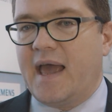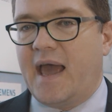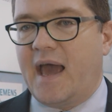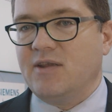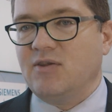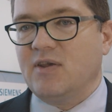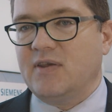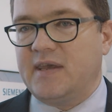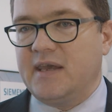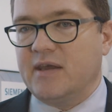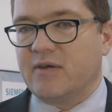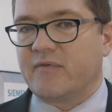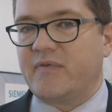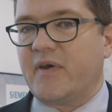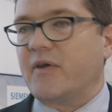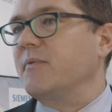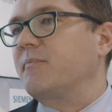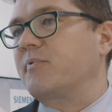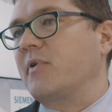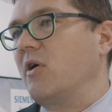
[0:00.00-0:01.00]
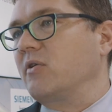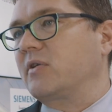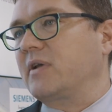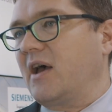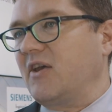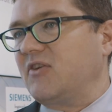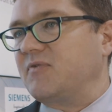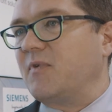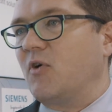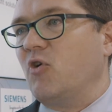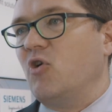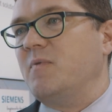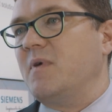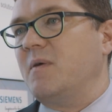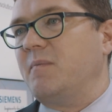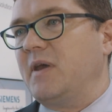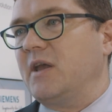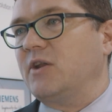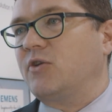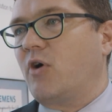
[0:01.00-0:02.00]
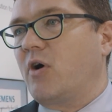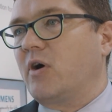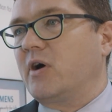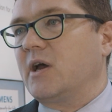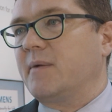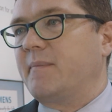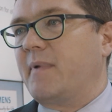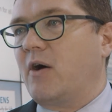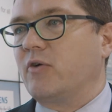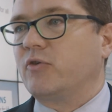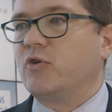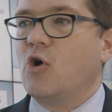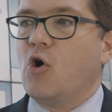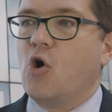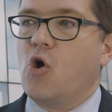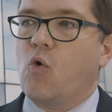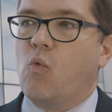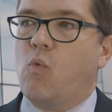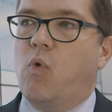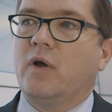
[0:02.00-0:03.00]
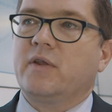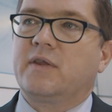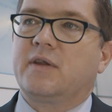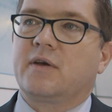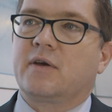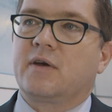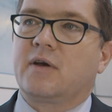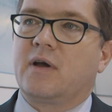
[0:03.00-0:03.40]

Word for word: And you hear a very proud customer, ÖBB, talking about what